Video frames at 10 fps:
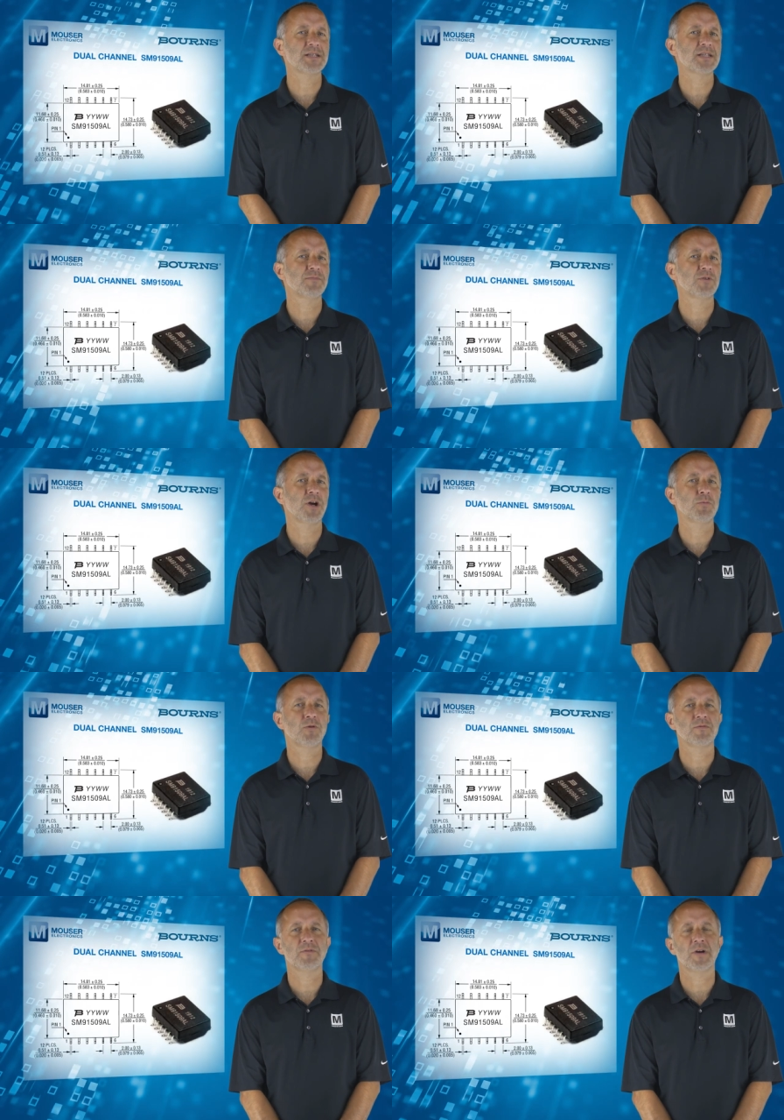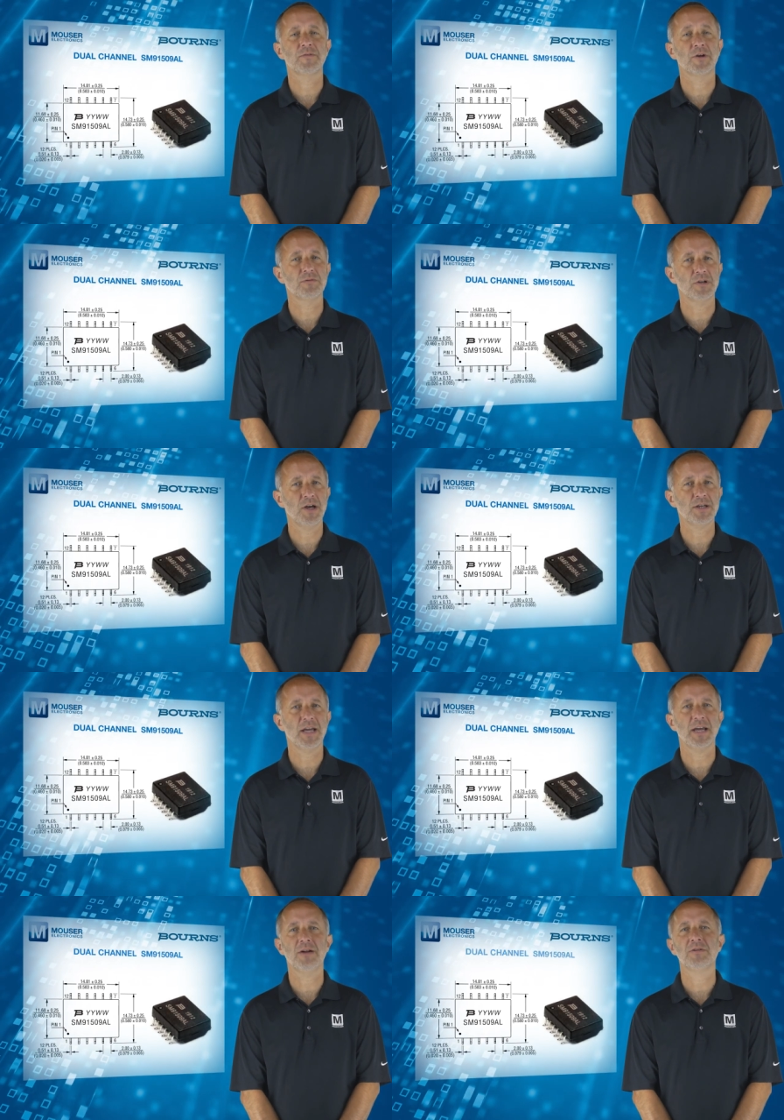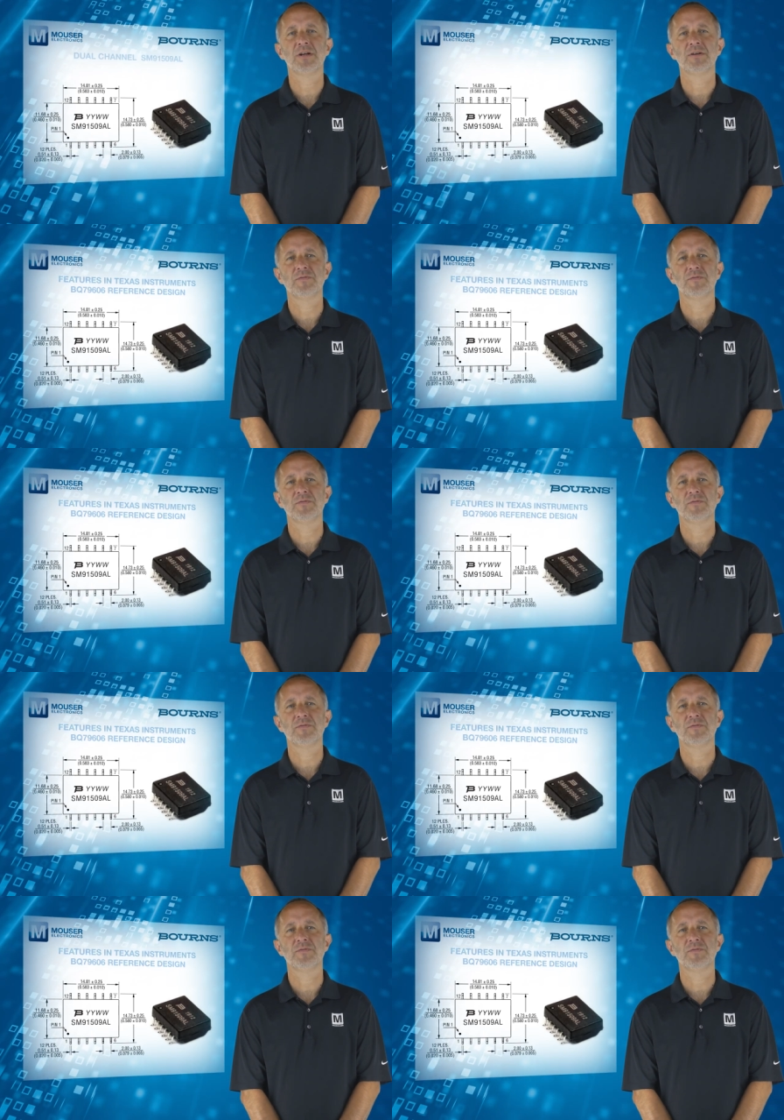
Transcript: SM91509AL